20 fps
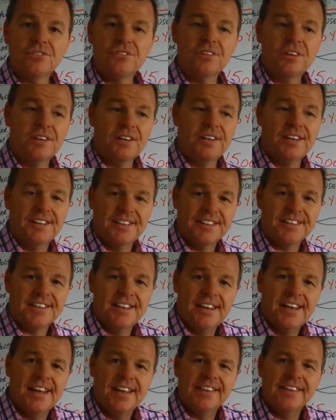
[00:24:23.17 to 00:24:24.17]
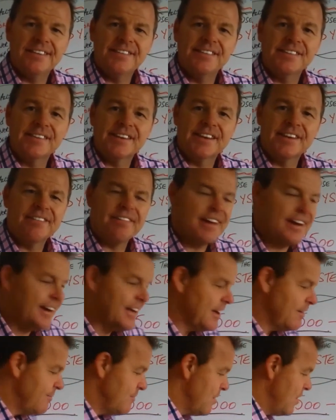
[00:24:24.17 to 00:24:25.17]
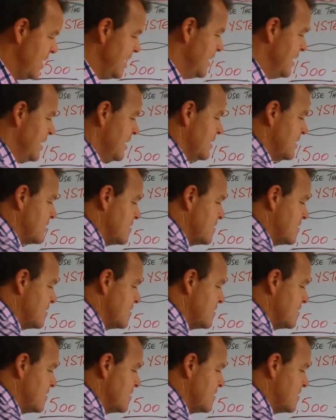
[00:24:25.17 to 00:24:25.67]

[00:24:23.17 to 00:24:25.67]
So you can see how this is going to add up, right?